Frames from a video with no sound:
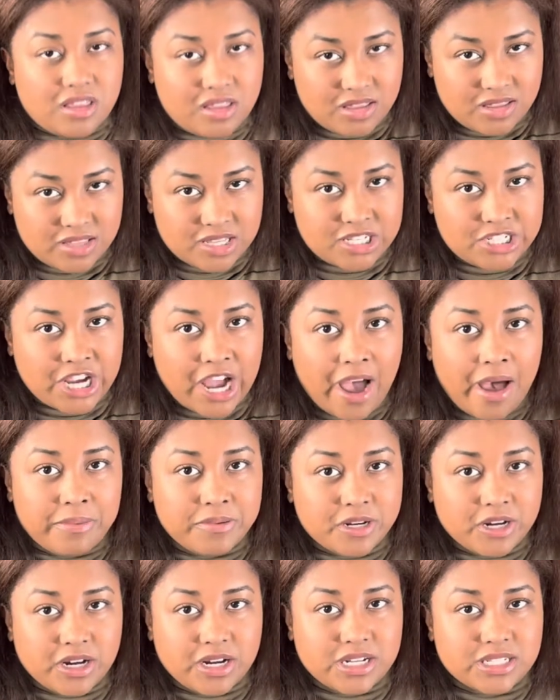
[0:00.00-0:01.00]
The
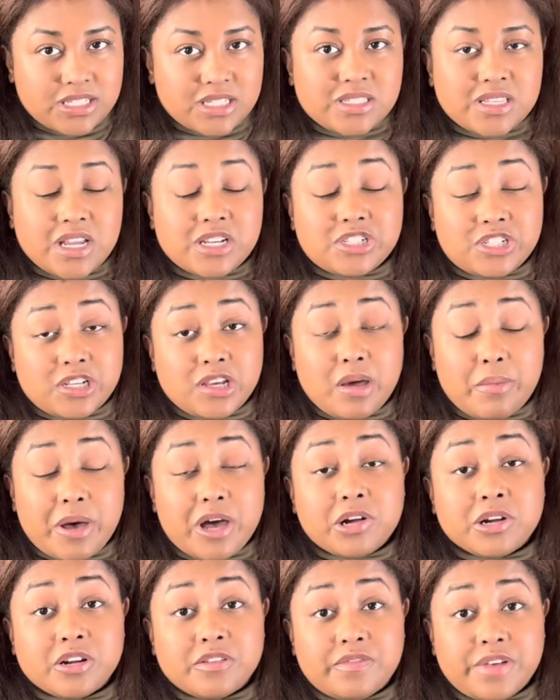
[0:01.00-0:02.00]
chapter is essentially
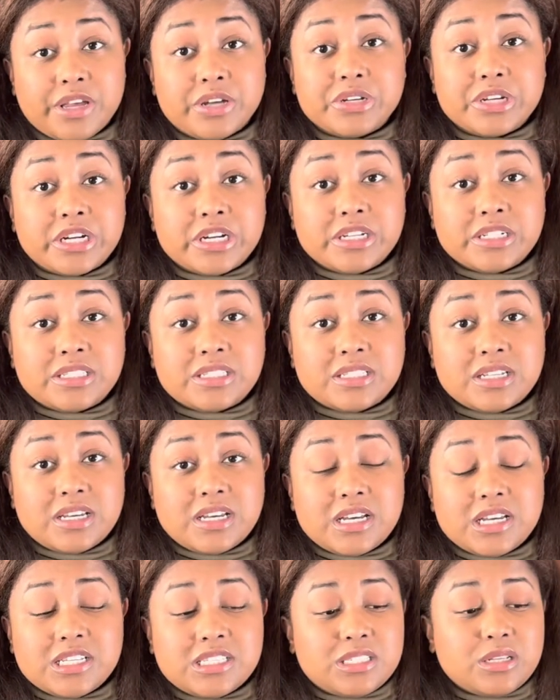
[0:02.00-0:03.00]
about her failures.
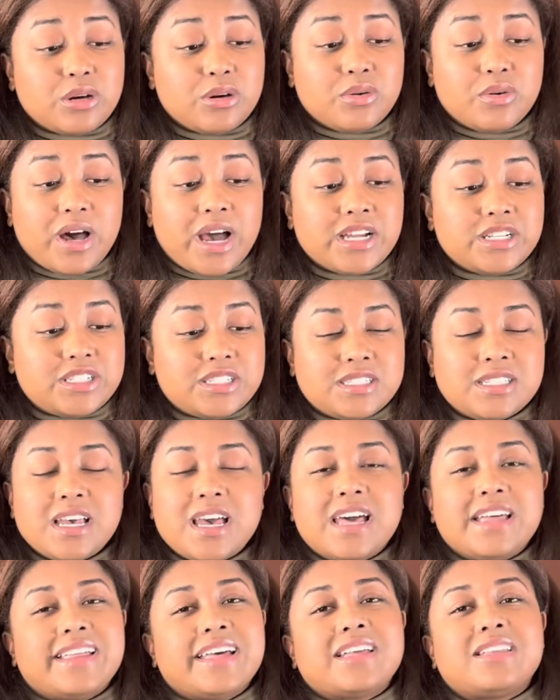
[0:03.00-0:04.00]
So I just
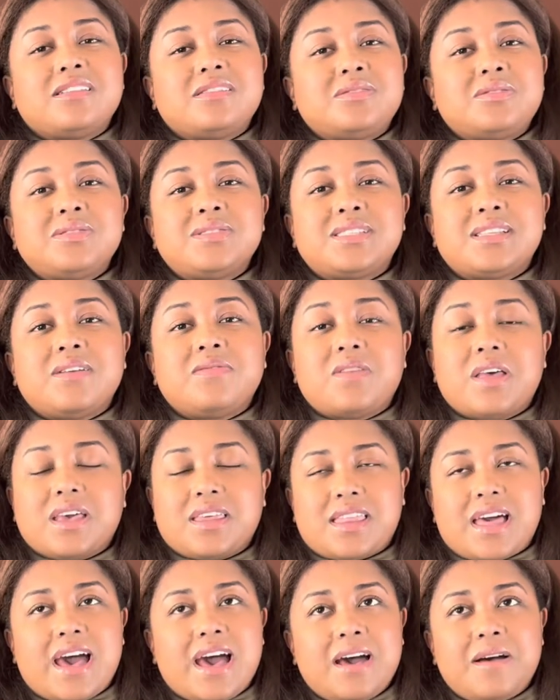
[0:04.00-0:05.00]
like little stuff like
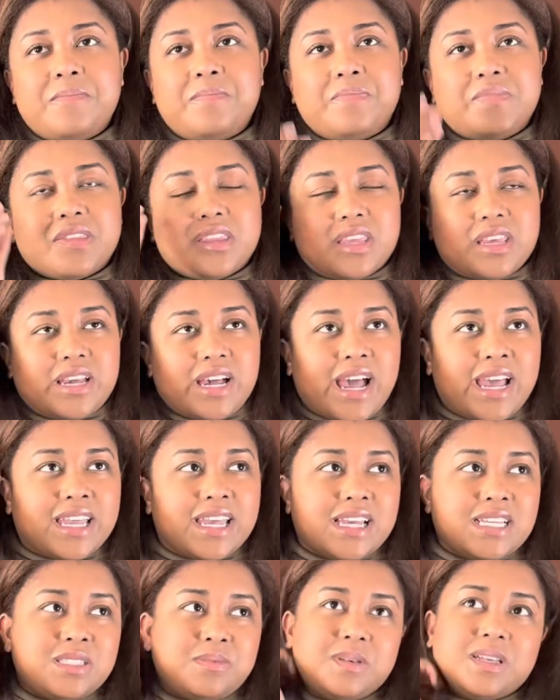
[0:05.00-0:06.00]
that. I
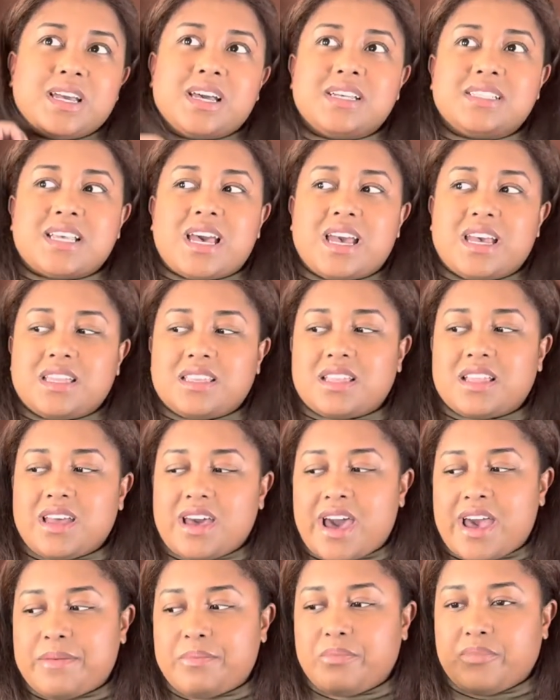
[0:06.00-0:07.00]
guess because I
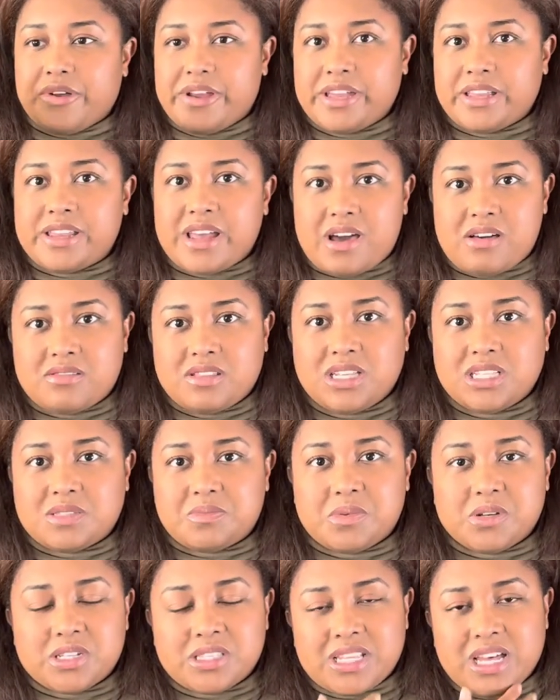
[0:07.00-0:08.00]
I break down these
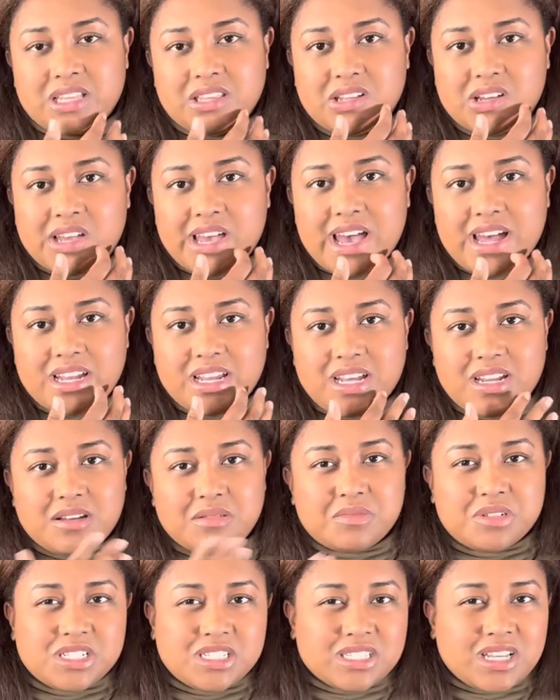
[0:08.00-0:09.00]
books, I look at it and
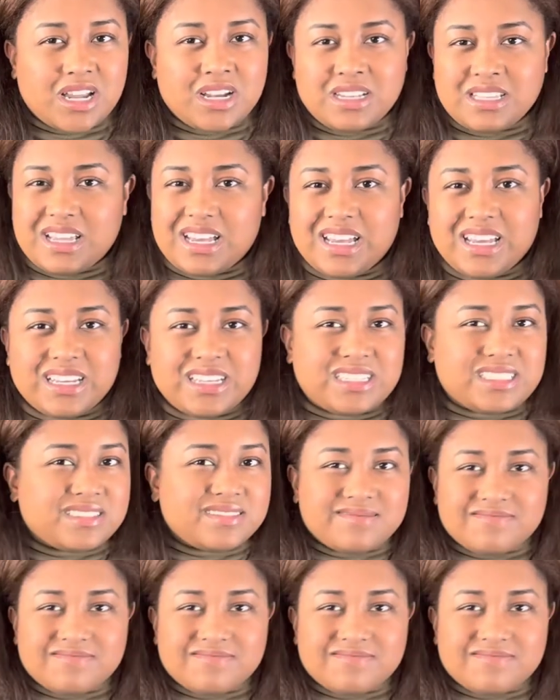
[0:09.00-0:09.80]
I'm just kind of like